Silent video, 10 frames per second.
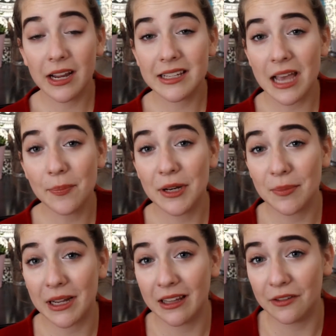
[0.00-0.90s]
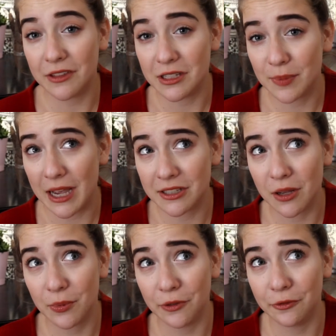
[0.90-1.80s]
has happened in my life these past
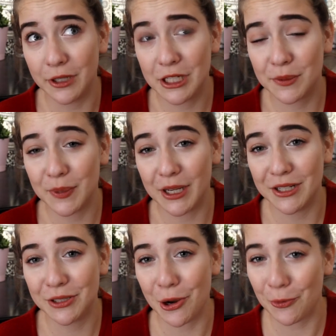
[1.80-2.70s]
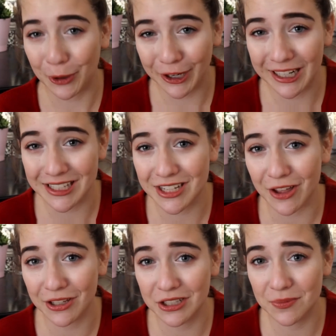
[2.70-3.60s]
couple of weeks, but don't worry, it's
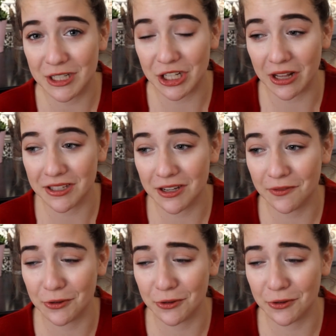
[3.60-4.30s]
nothing to be jealous of.